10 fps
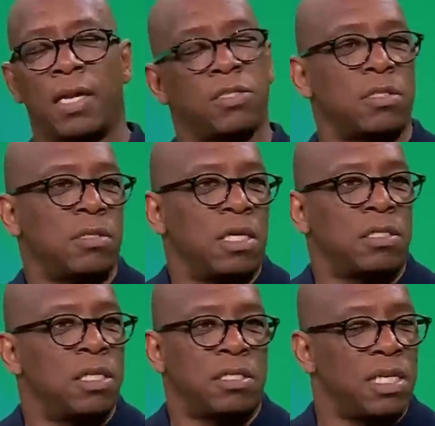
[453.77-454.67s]
And it's
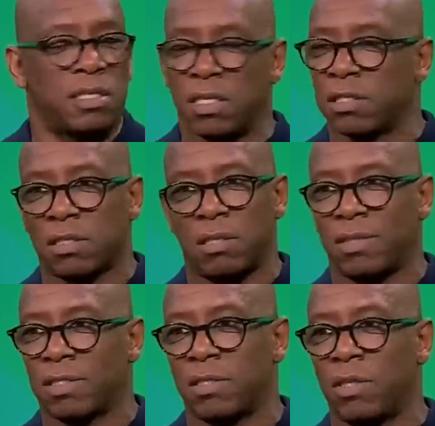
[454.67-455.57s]

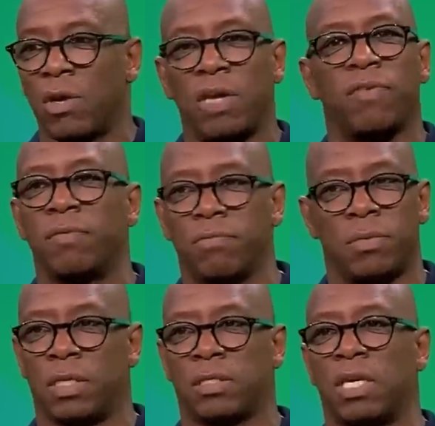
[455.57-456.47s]
not even,
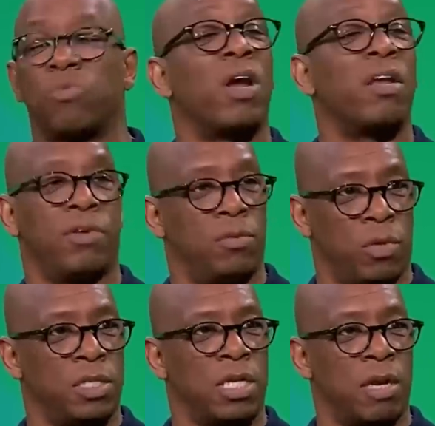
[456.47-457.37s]
it's irrelevant
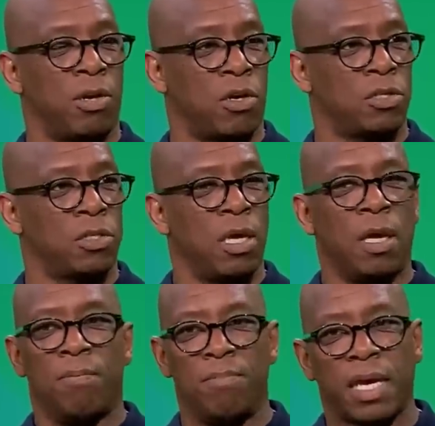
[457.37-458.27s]
what he's getting, because
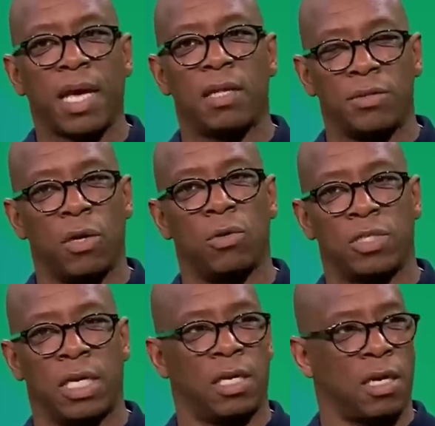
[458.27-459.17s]
Mikel
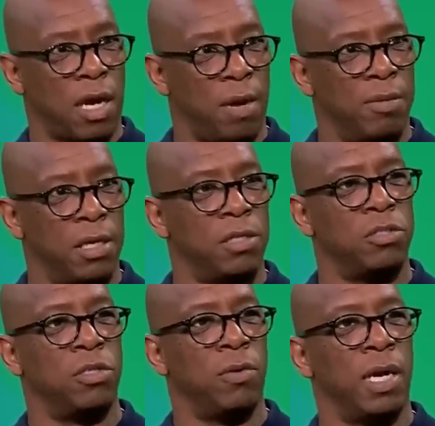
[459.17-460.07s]
knows that he could come in
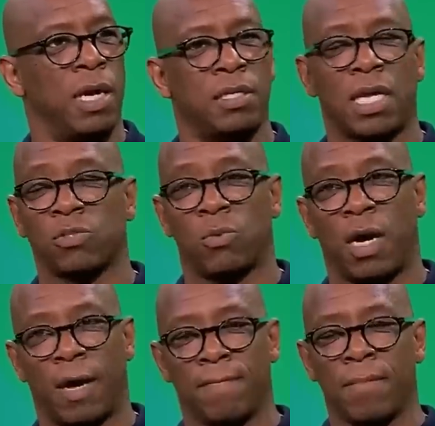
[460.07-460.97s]
and do it. And that's
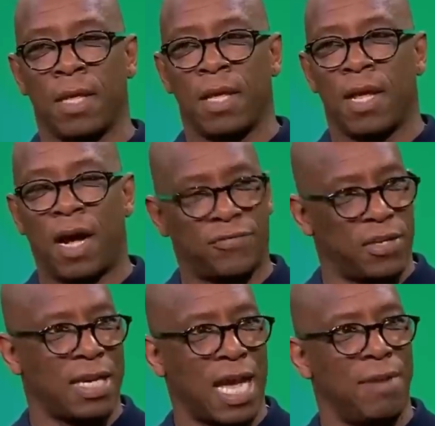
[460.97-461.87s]
why,
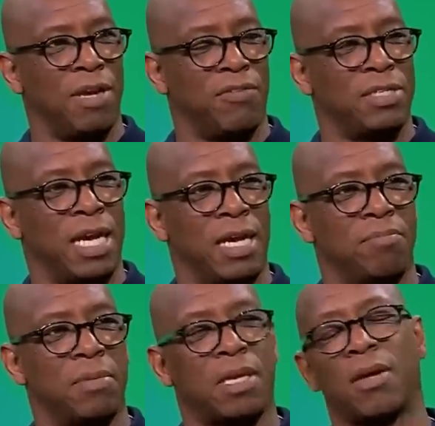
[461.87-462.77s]
after the game the other day,
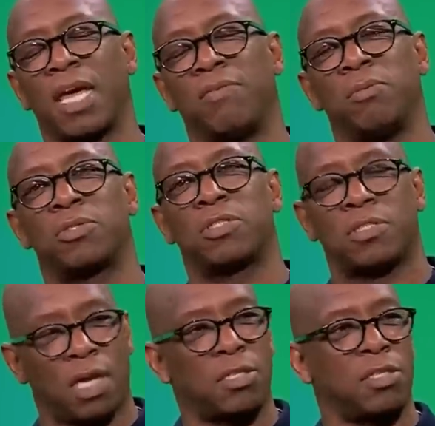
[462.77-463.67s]
Mikel gave him
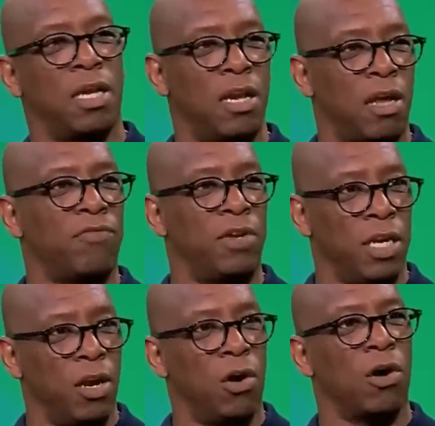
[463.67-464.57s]
such a
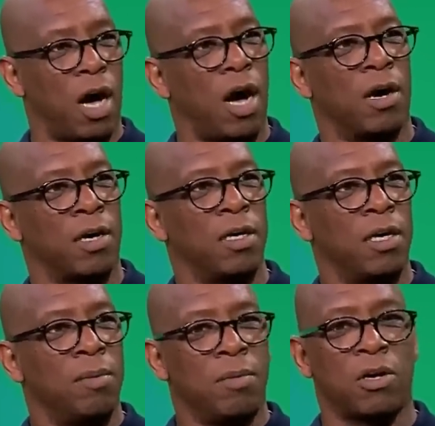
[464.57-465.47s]
lovely, long hug,
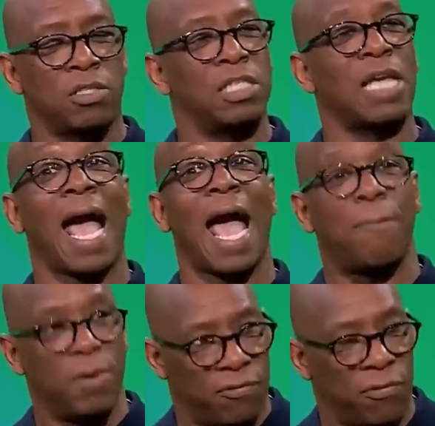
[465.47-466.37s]
because he's
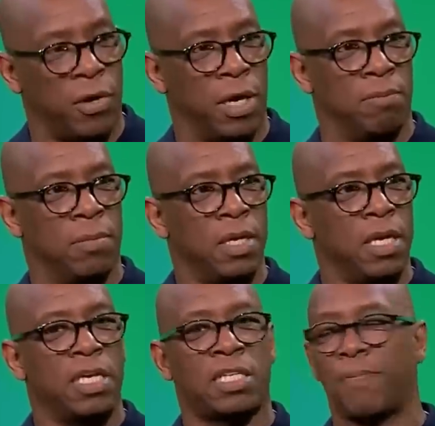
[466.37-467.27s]
happy for him. Yeah.
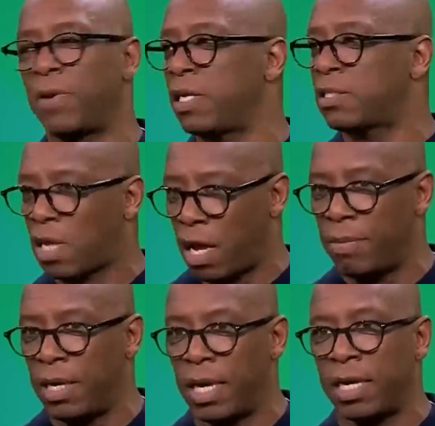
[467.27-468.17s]
He's happy that he's
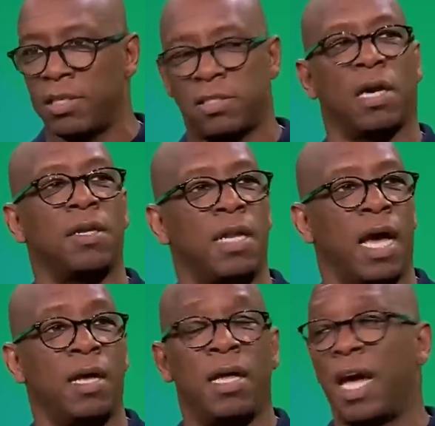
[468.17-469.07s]
come in and he's done
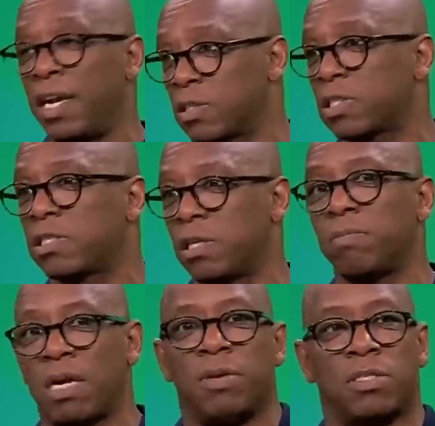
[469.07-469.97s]
that. And there's
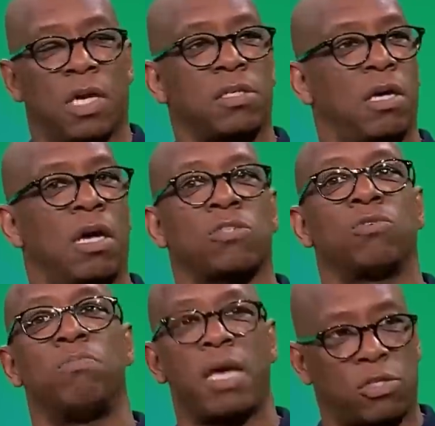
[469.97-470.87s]
still maybe a chance that
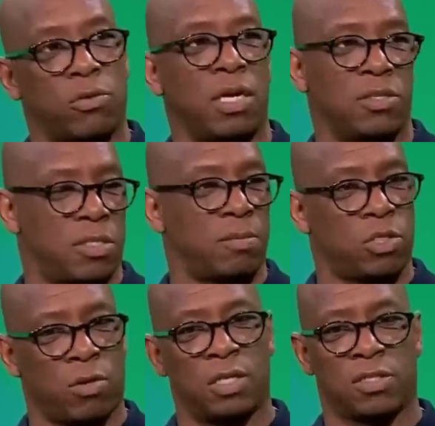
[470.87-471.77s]
Arsenal may try
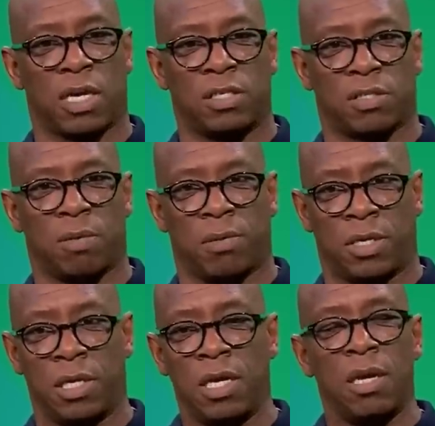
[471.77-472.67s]
and sign
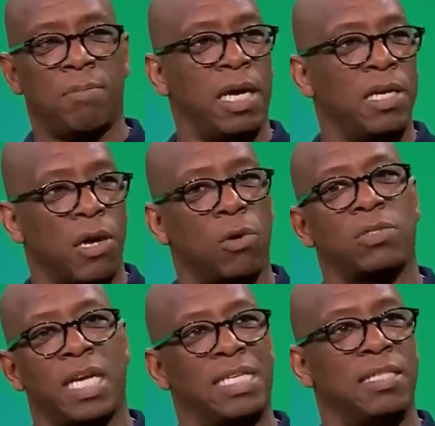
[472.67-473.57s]
somebody. But he
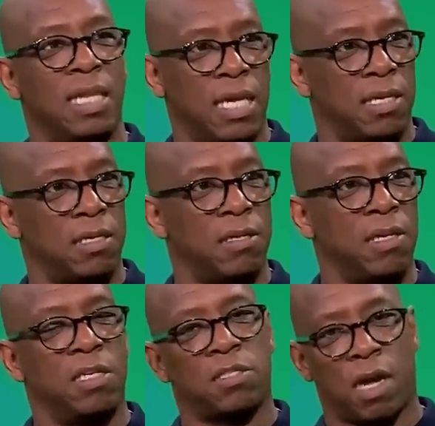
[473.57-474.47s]
knows that he's needed.
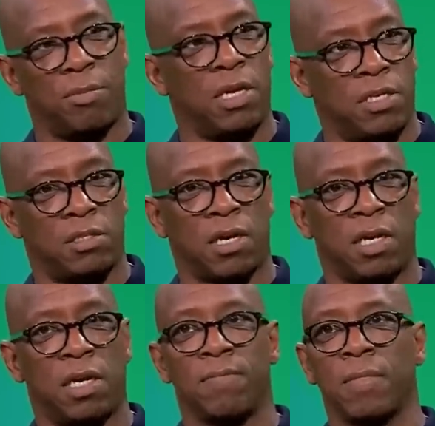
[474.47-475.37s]
He's come in and he's
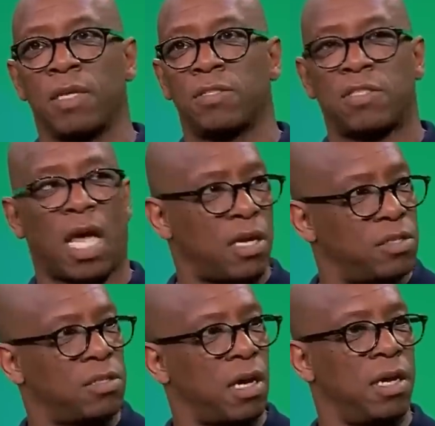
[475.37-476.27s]
done it.
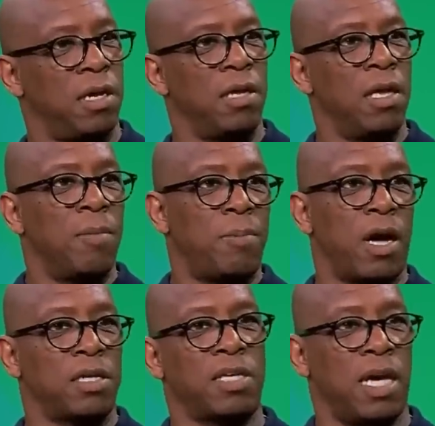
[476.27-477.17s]
Saka's done it.
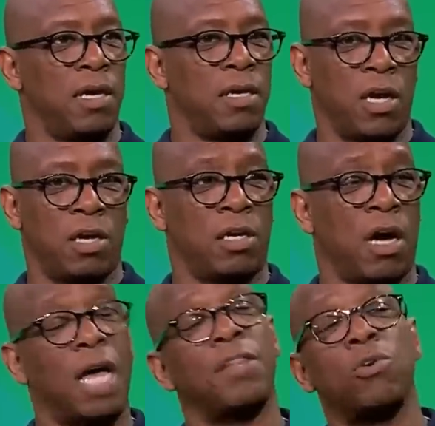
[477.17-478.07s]
Partey,
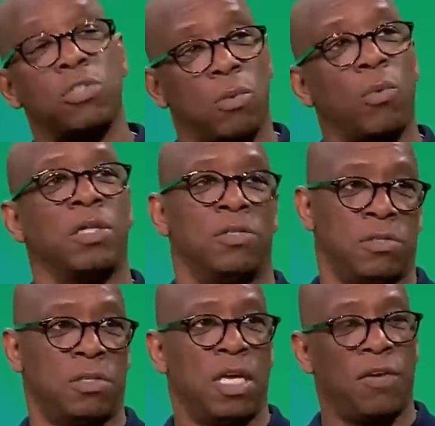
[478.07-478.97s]
Odegaard, those are the ones.